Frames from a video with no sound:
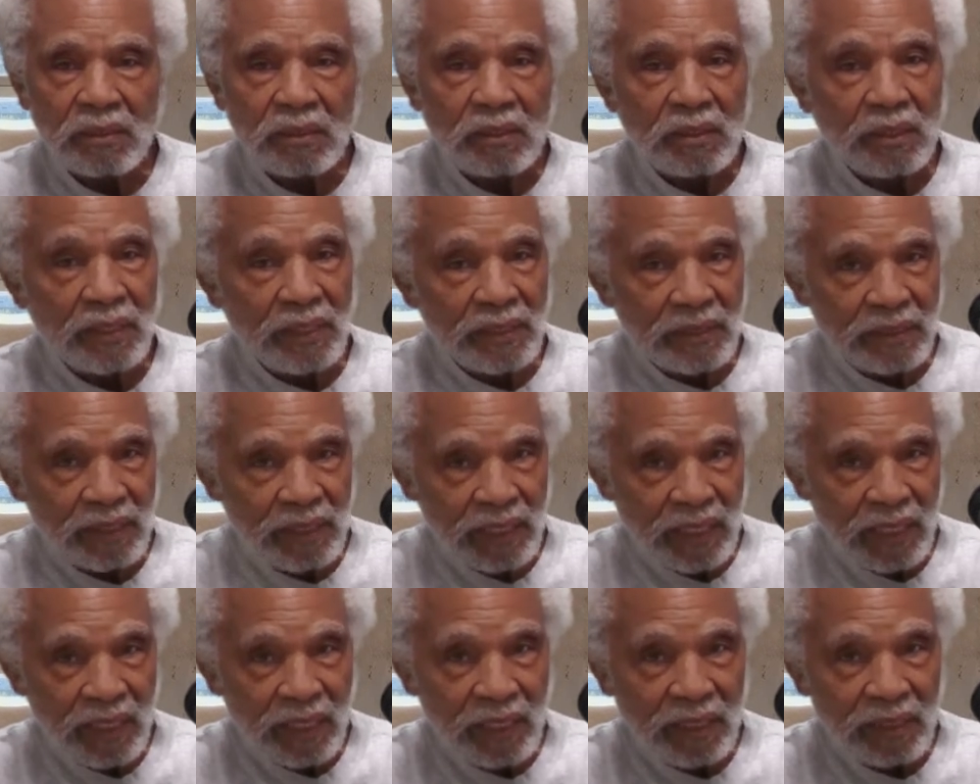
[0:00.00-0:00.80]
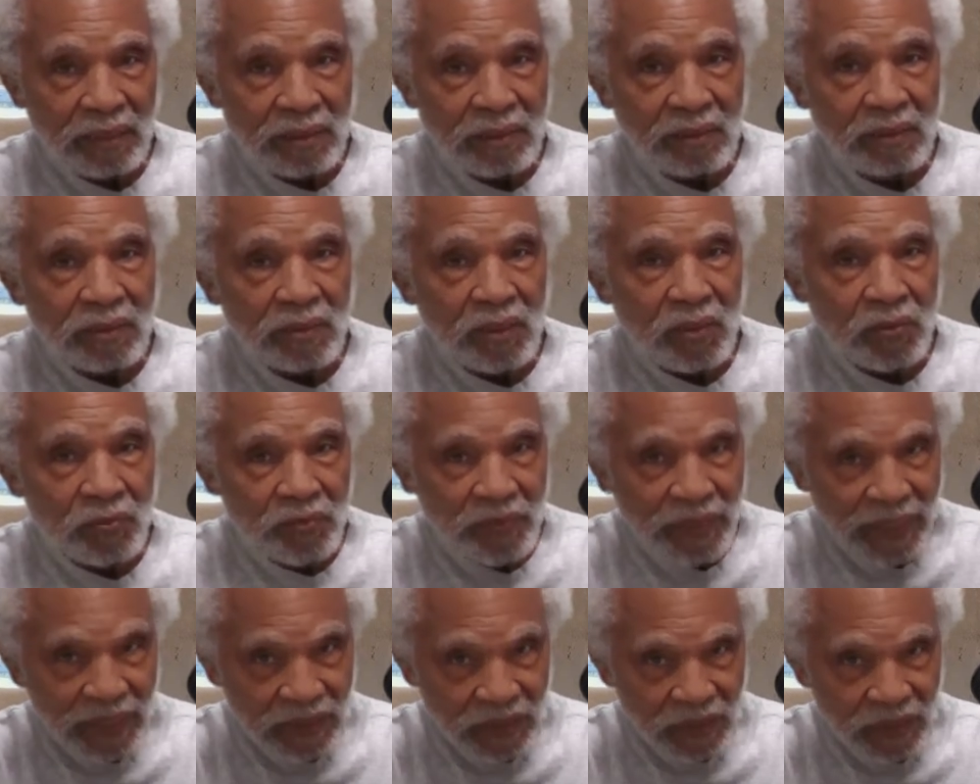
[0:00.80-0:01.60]
let God
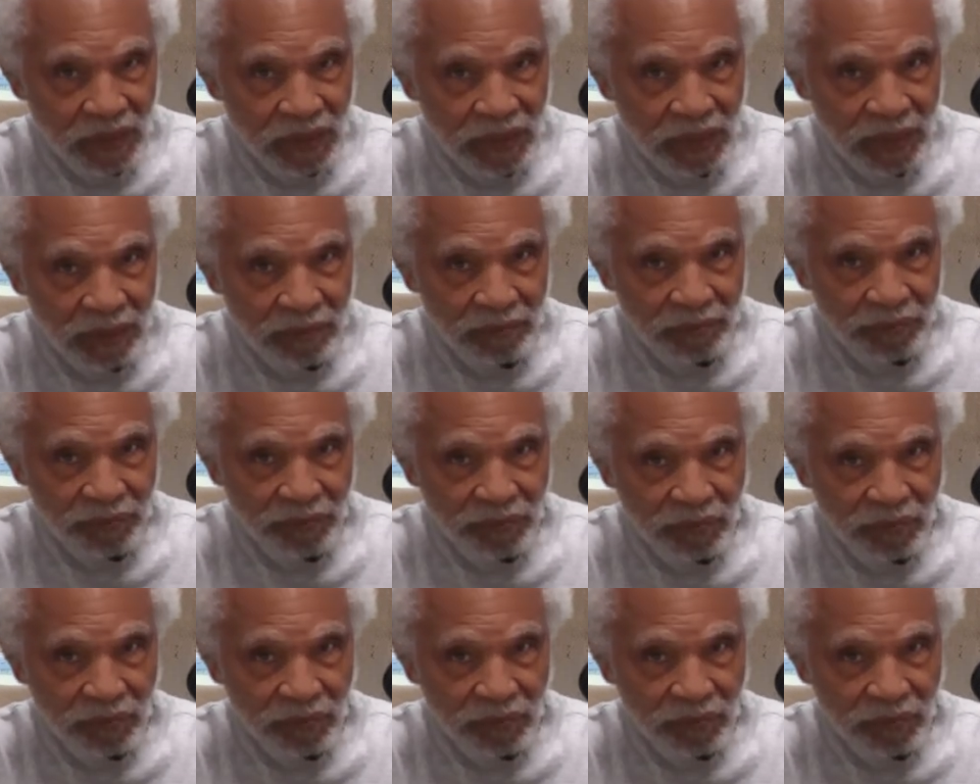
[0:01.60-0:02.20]
arrest him.